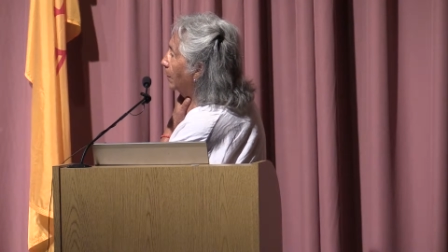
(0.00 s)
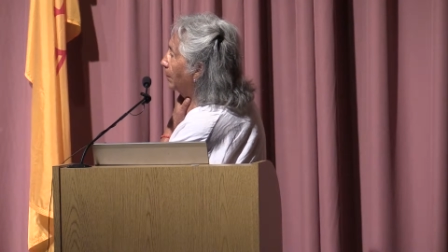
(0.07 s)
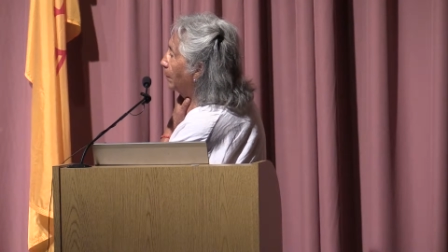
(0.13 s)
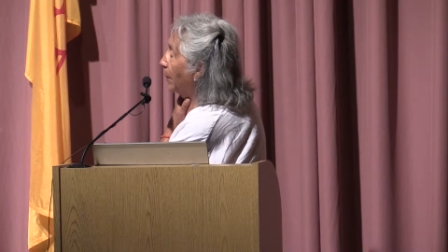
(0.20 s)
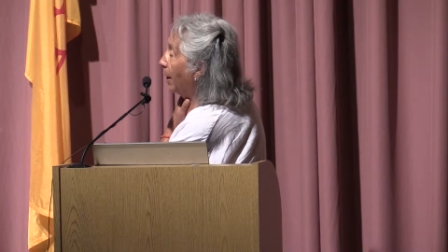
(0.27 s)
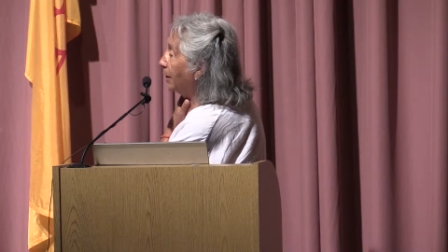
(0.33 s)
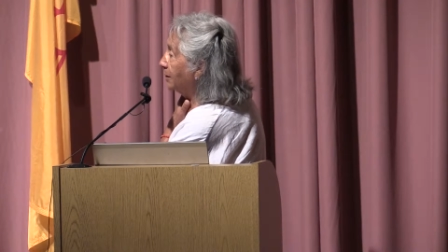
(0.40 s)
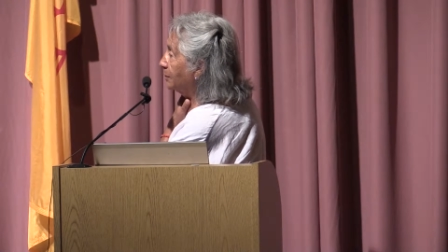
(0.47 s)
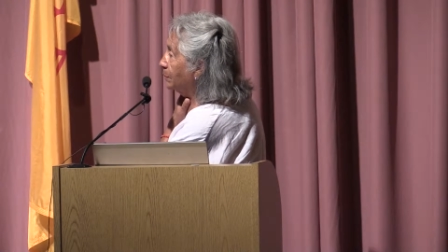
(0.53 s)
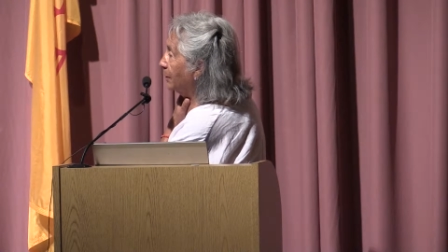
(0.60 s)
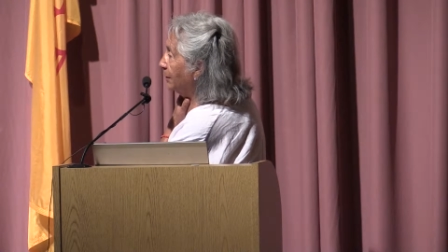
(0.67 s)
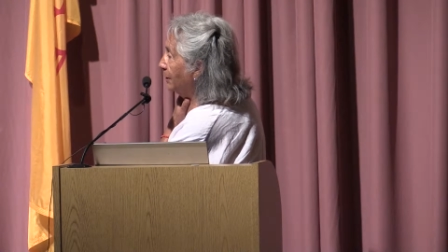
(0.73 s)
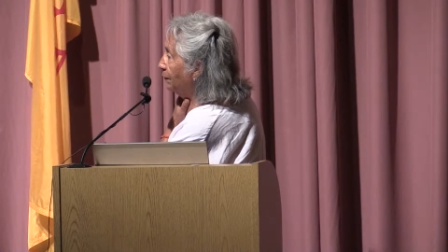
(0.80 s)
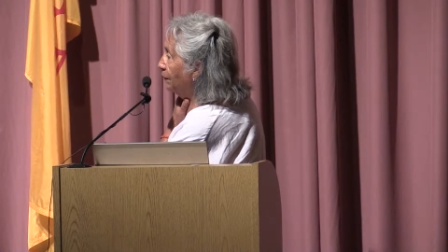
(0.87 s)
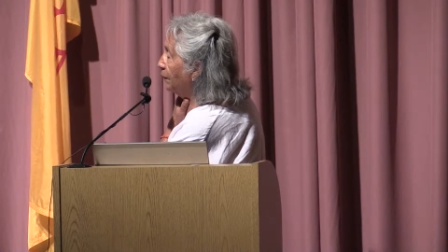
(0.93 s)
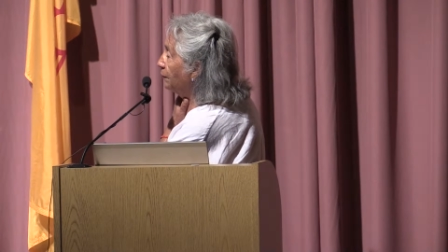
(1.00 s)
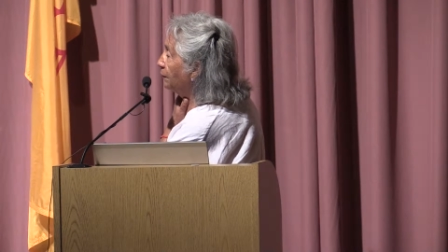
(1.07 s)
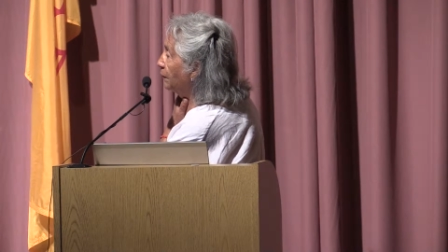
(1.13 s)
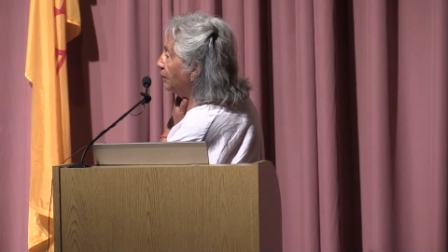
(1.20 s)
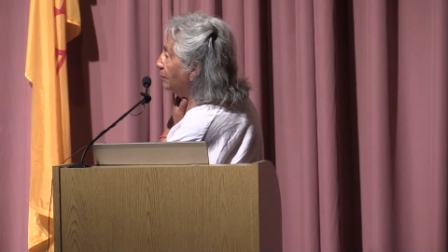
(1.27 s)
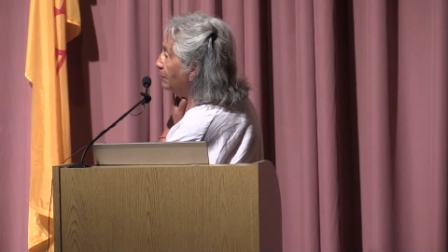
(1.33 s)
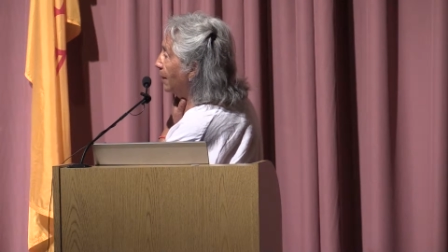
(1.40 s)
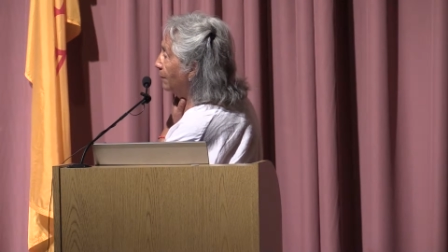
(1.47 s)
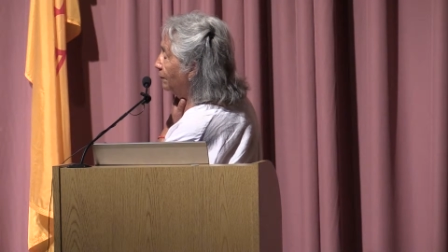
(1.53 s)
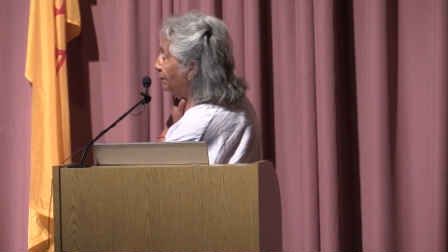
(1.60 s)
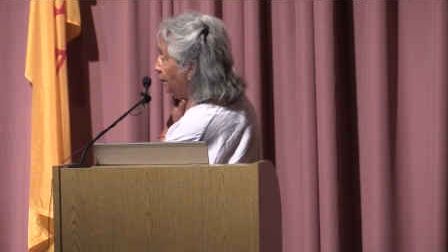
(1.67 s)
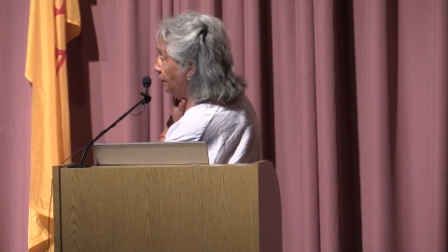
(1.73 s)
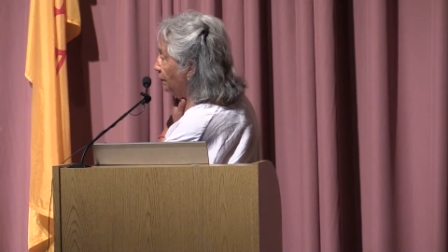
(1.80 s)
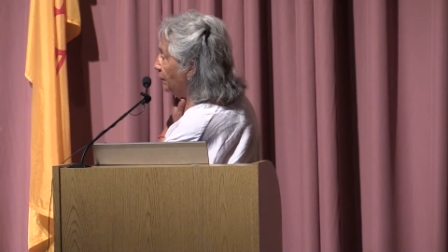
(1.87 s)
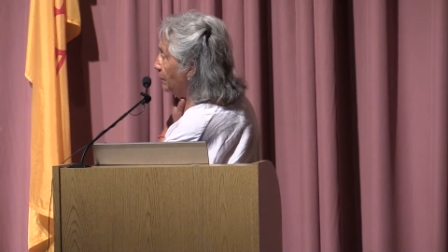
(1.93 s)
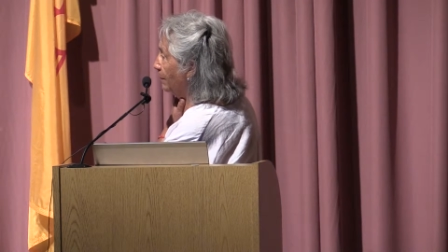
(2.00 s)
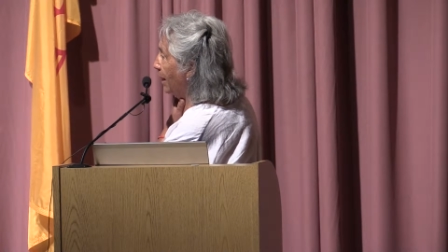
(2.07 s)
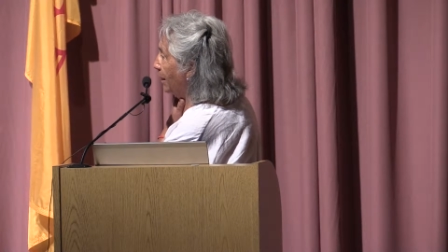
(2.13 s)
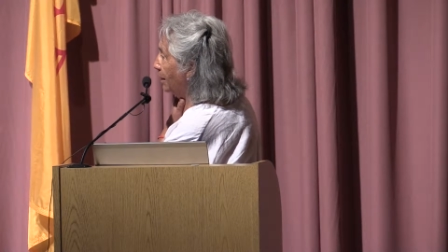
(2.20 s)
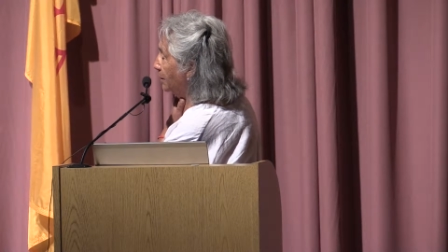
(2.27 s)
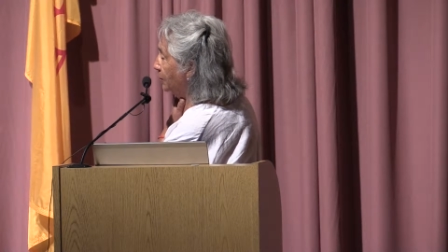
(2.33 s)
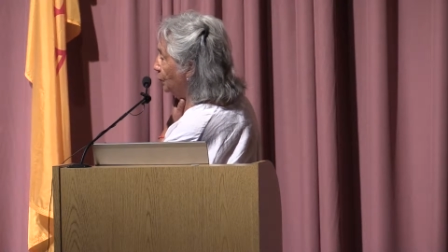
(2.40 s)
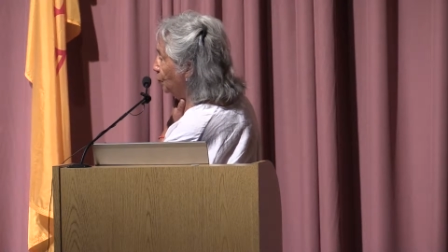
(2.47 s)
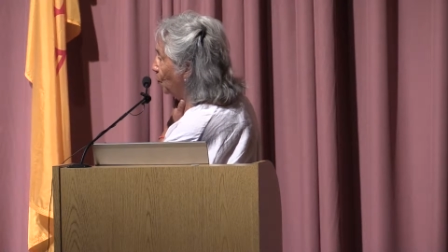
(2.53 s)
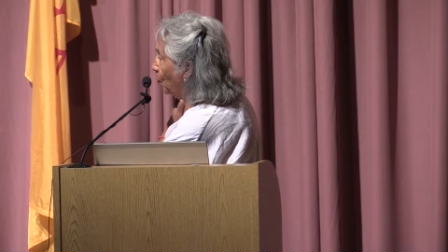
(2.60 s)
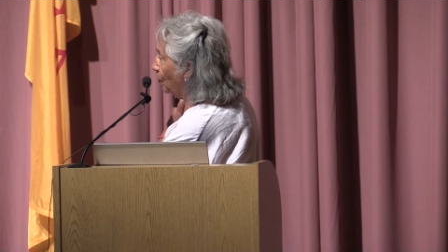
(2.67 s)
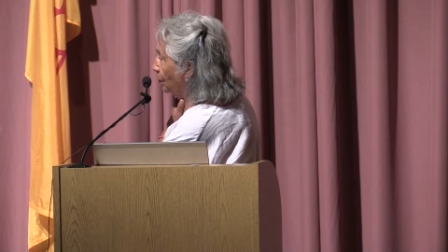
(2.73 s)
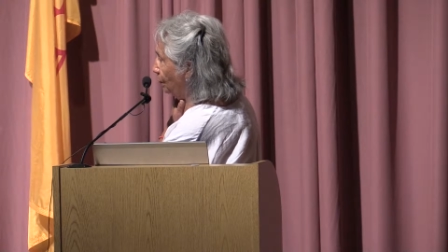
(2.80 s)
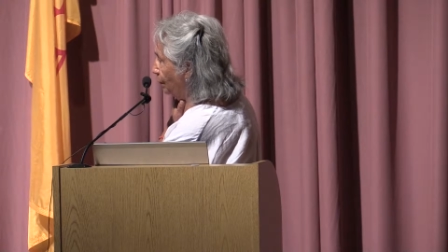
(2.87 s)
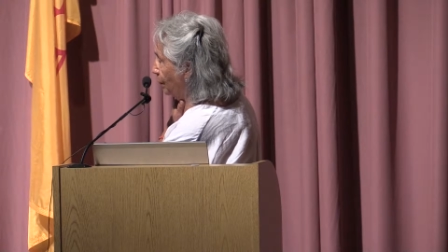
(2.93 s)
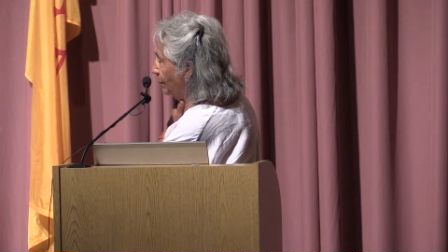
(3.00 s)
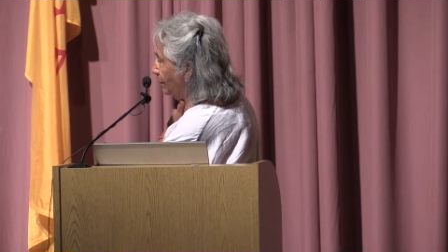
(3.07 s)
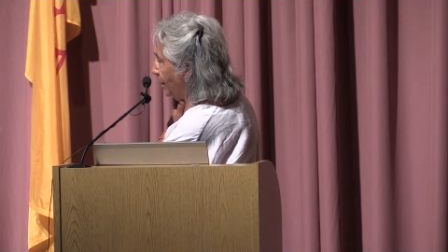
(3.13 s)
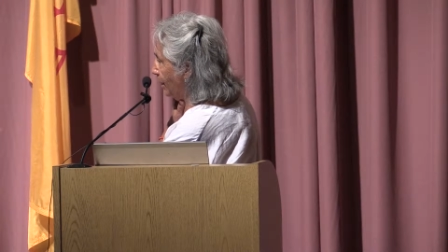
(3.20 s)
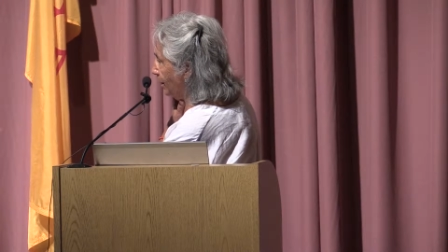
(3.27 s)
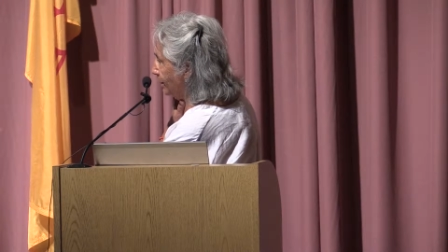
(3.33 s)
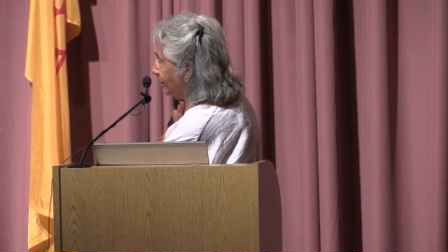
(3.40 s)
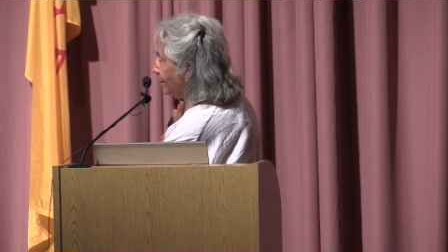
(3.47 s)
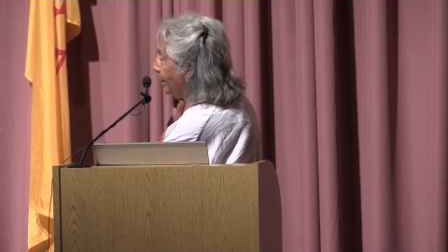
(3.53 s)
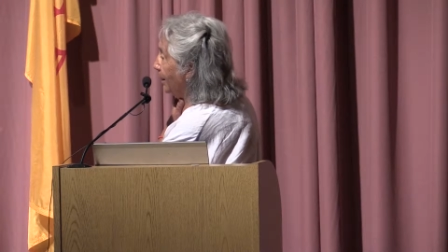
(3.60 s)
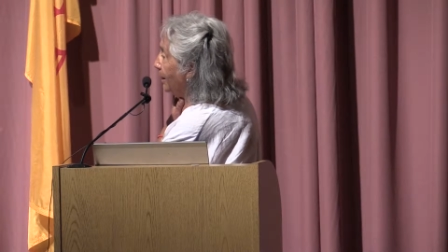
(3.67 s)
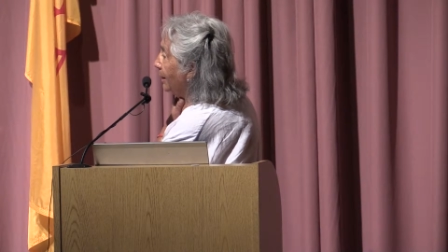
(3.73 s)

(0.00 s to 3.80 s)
approximately 50, 50 miles north from us,